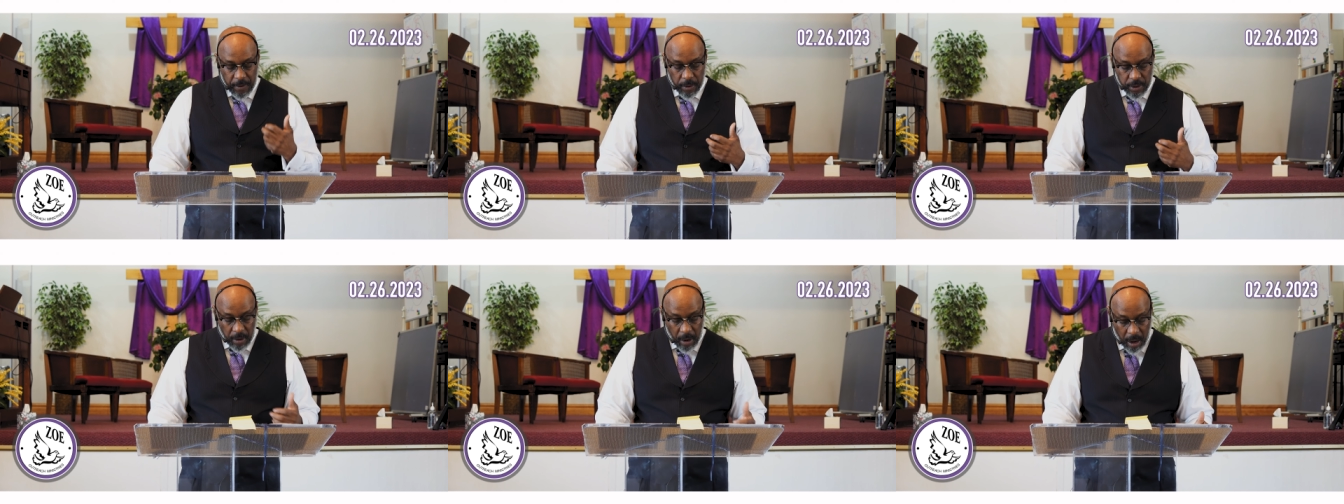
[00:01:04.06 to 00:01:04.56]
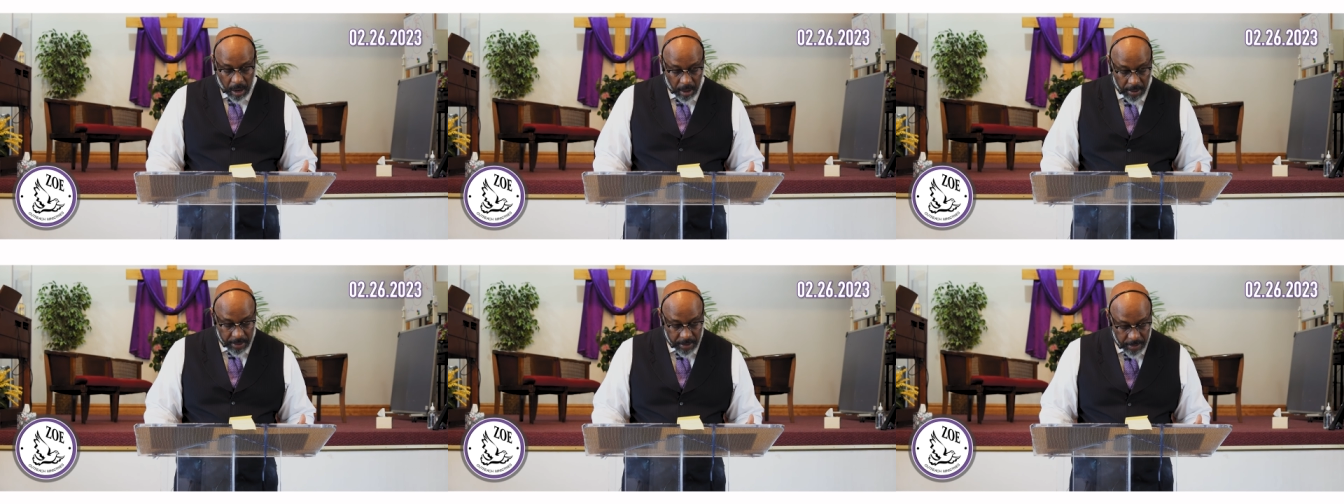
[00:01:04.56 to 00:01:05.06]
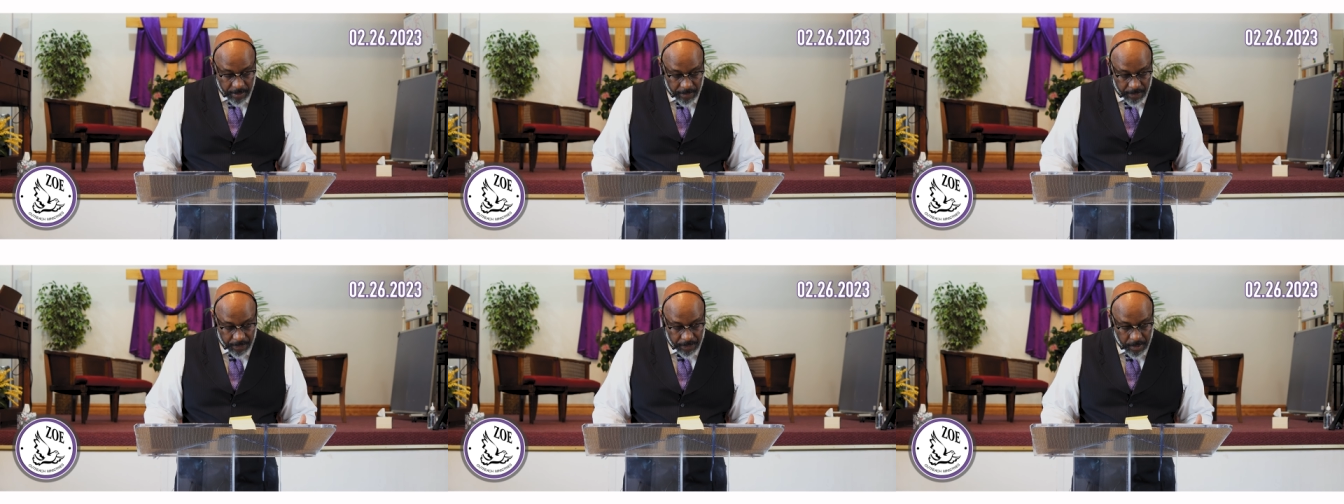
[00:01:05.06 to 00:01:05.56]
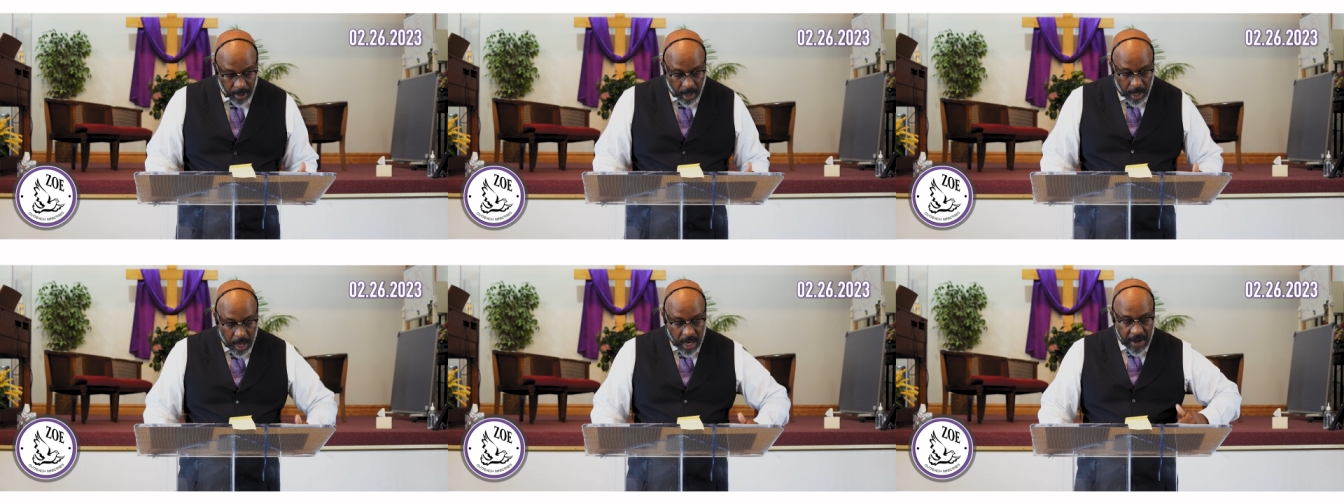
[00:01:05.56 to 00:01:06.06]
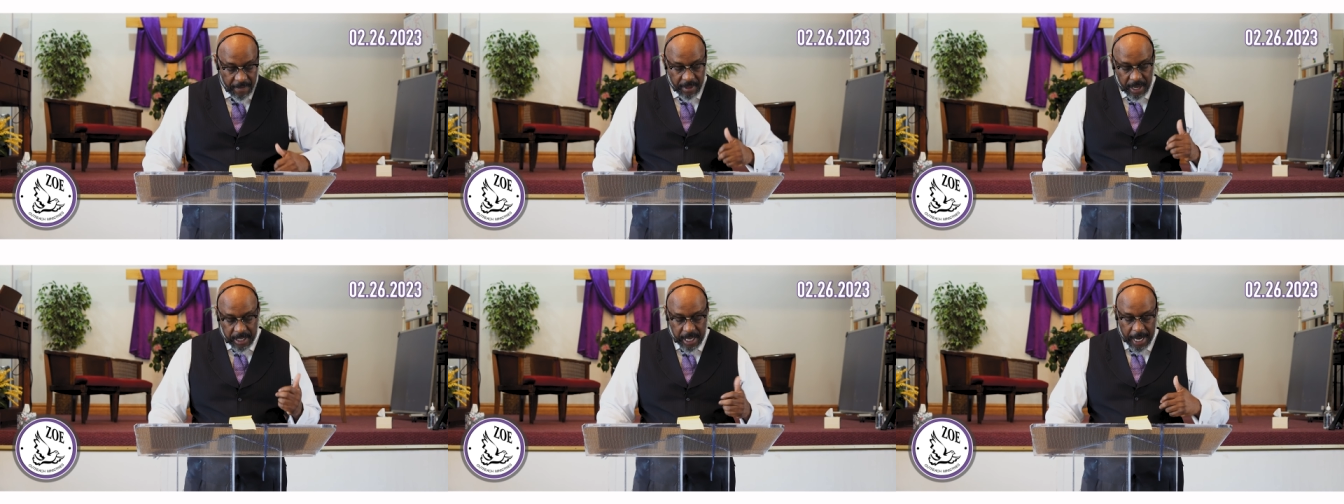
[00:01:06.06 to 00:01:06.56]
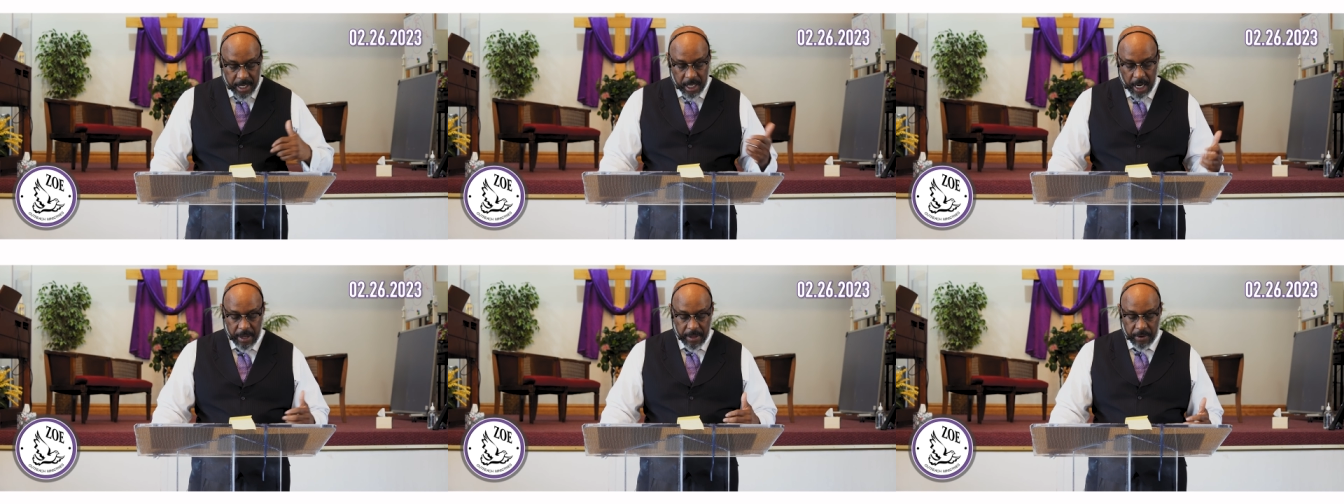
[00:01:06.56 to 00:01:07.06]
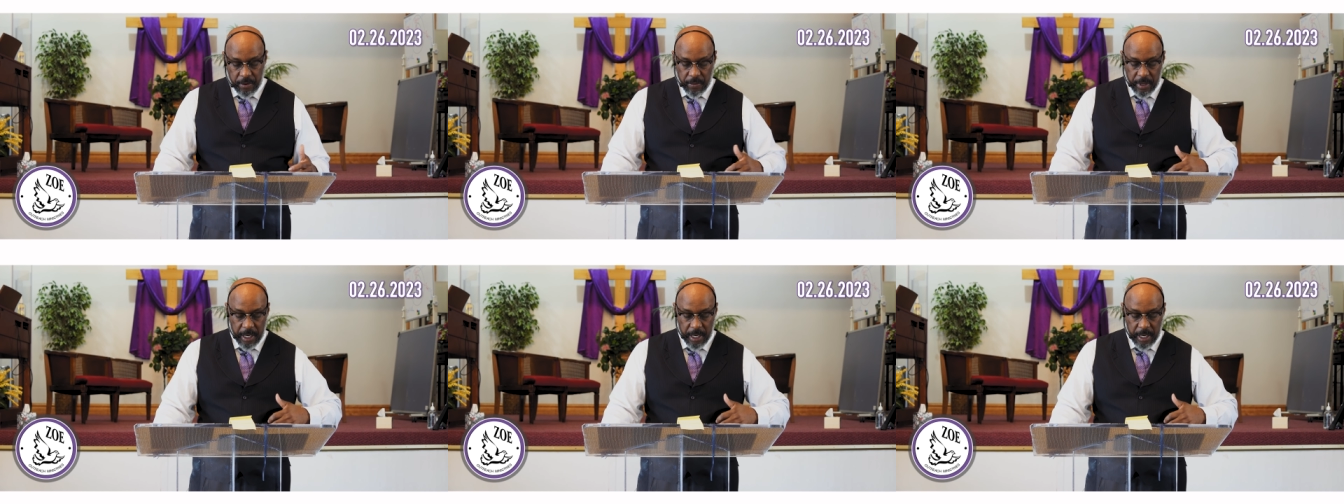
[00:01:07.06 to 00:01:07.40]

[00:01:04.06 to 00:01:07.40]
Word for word: filled your heart. Nevertheless, I tell you the truth,